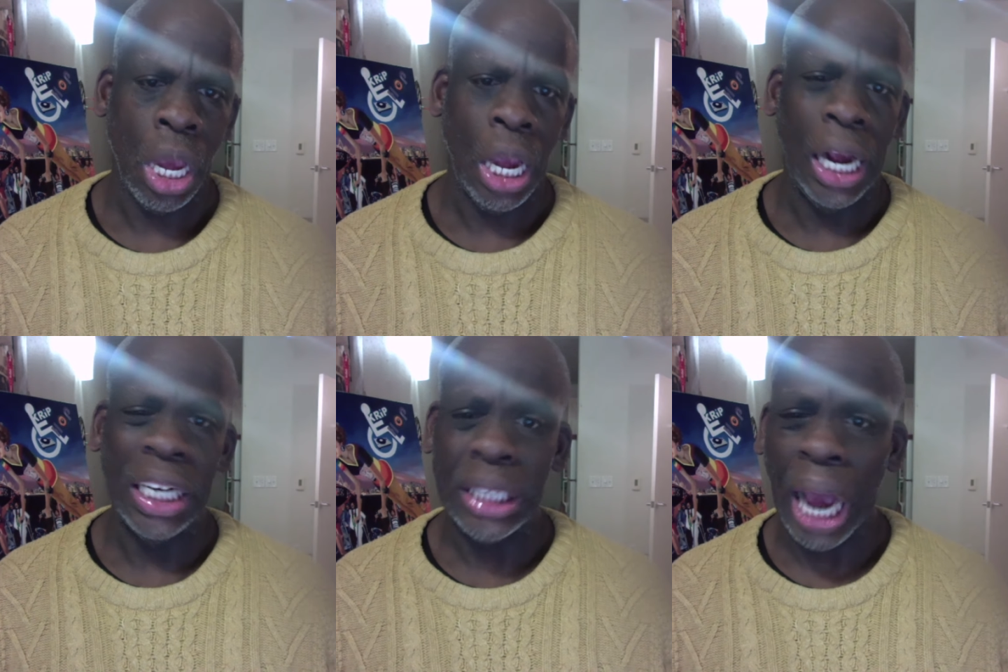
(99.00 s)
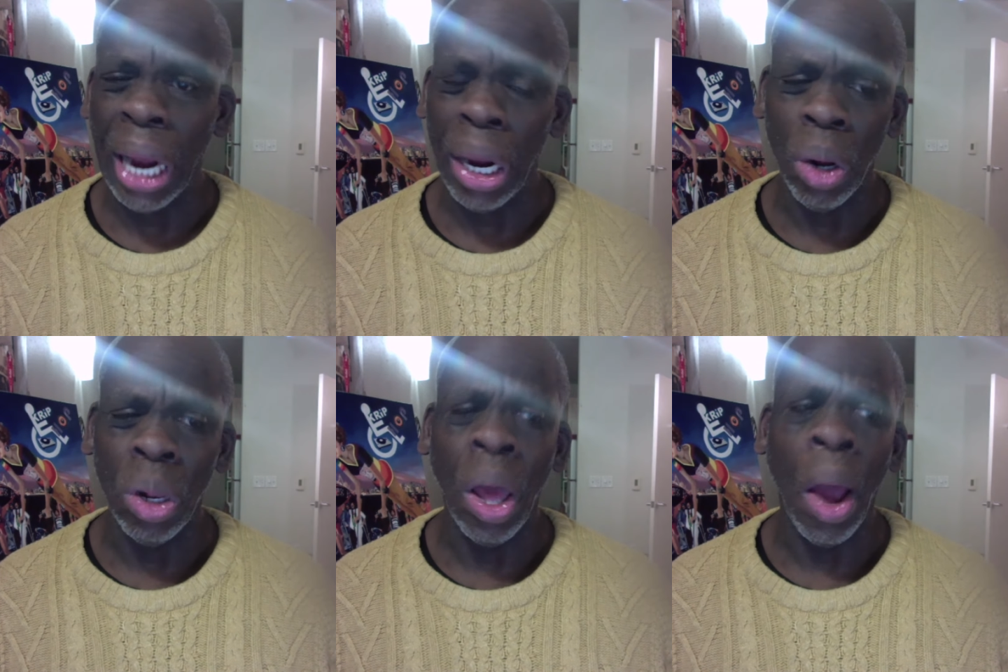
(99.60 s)

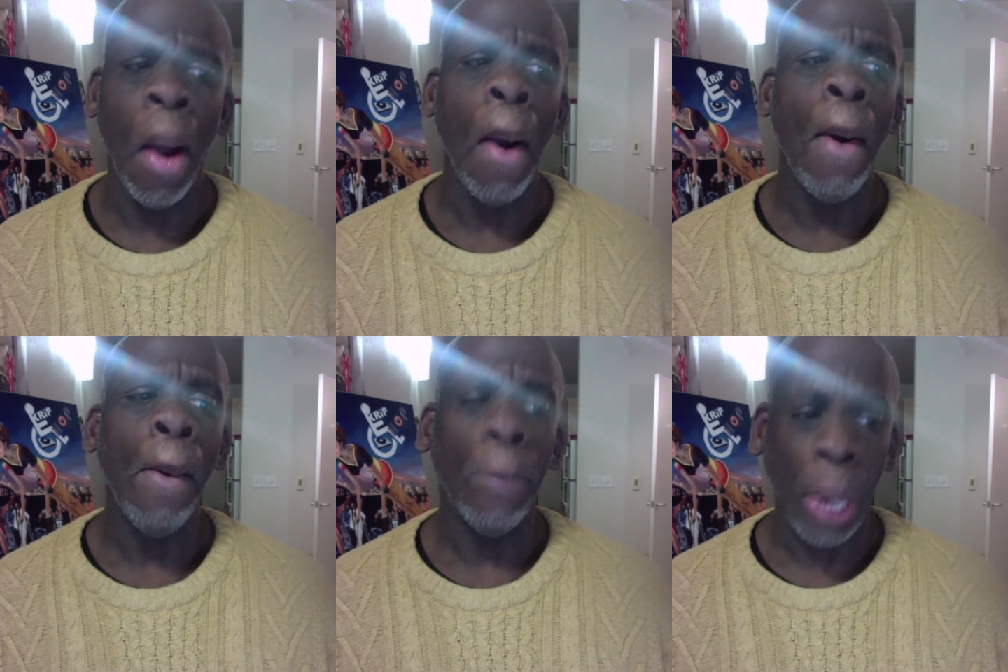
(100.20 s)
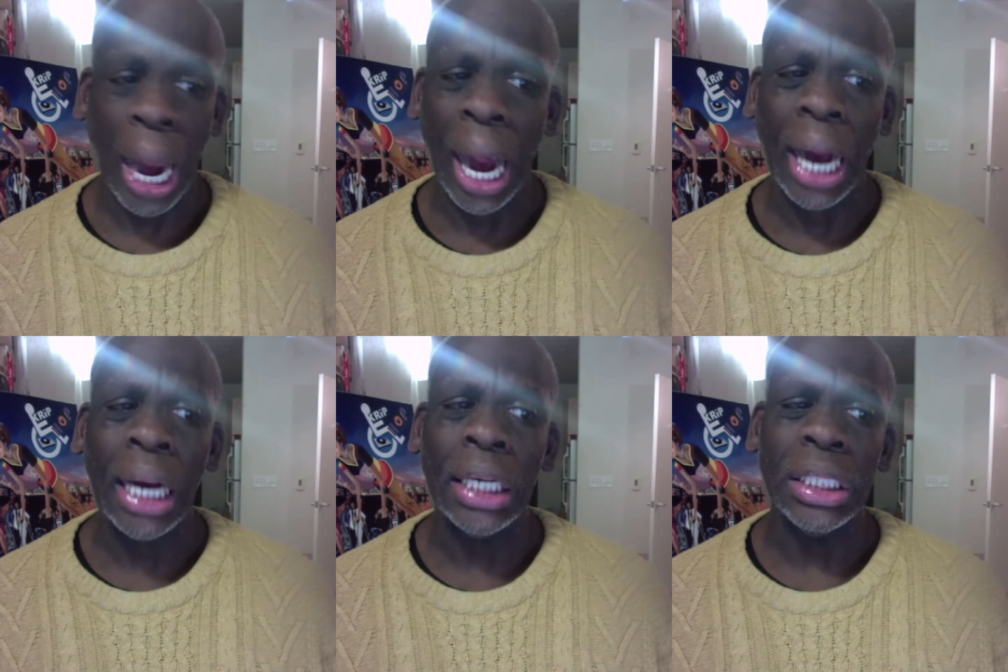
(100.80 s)
entitled Black
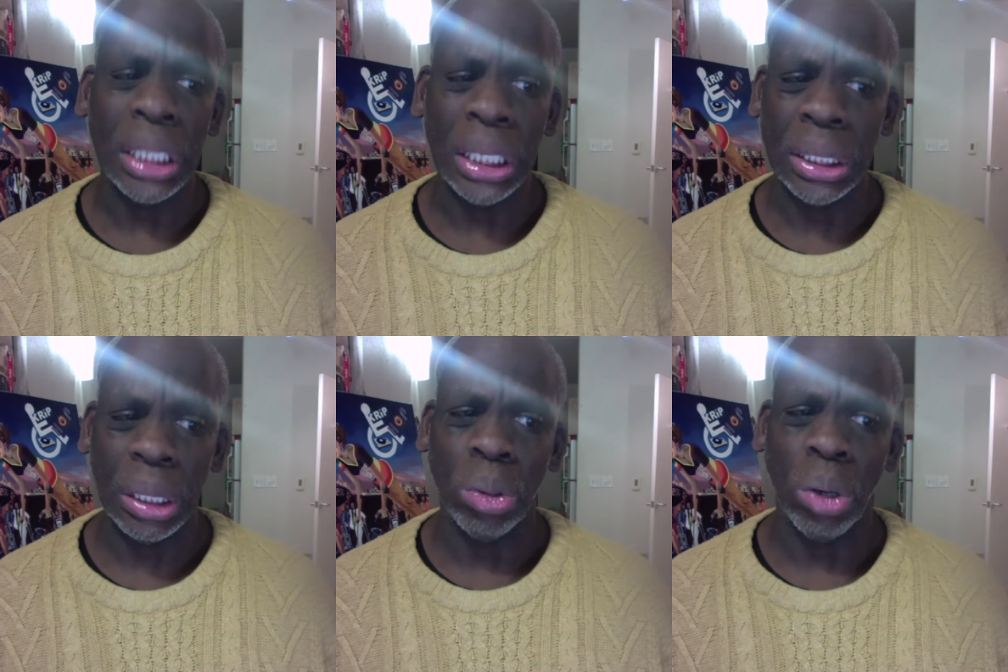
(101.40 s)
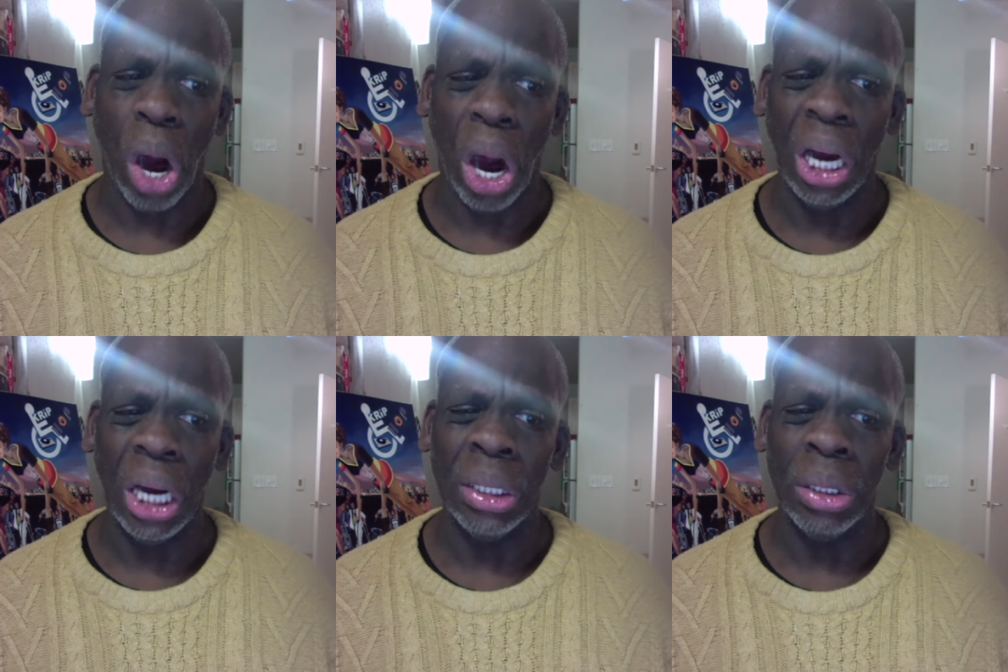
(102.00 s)
Disabled
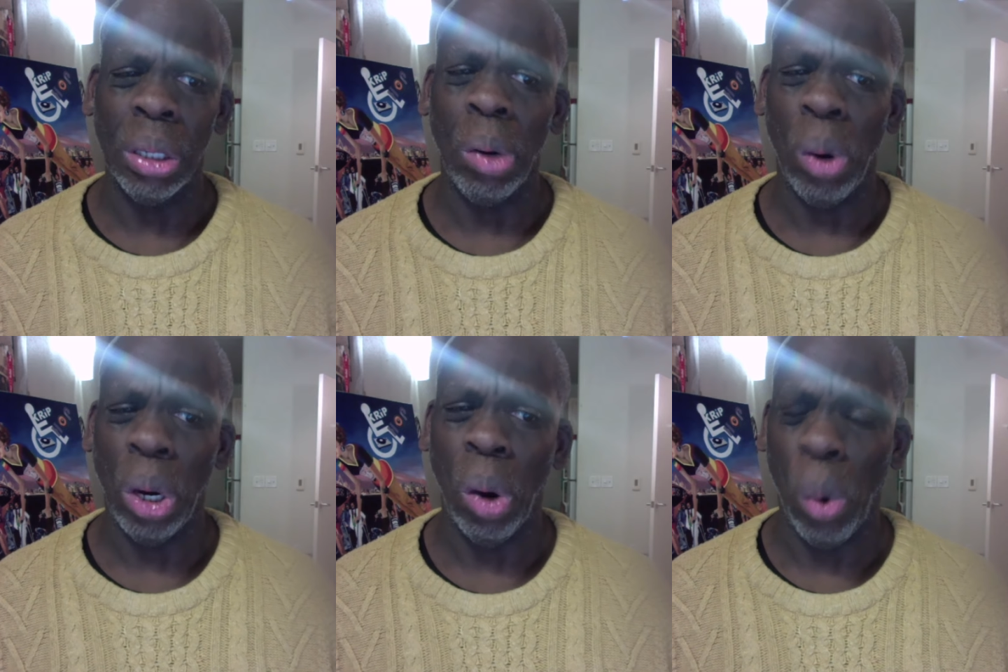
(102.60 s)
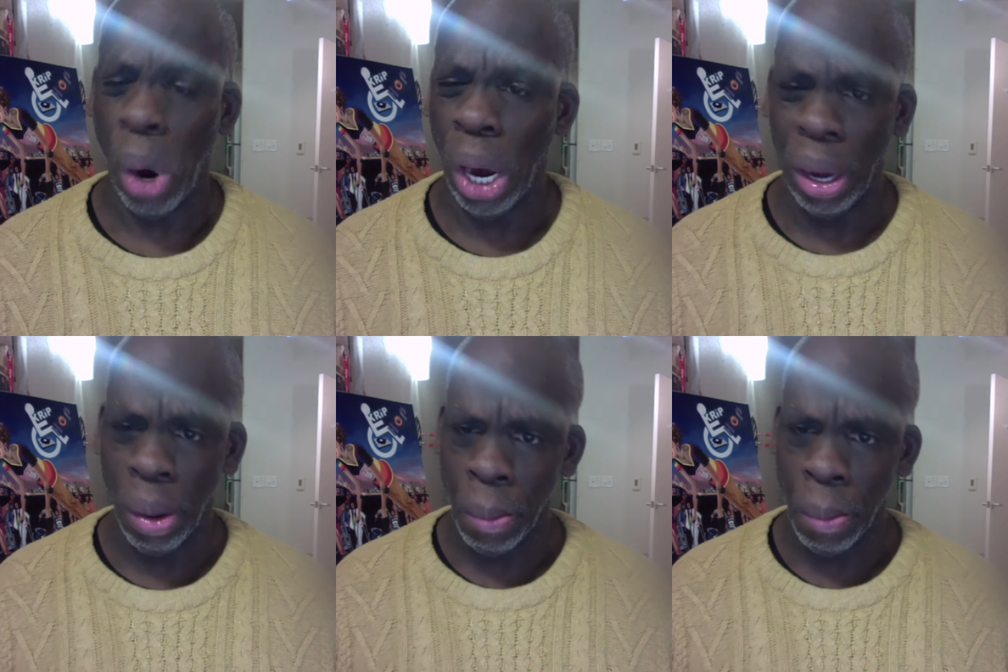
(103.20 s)
Art History 101.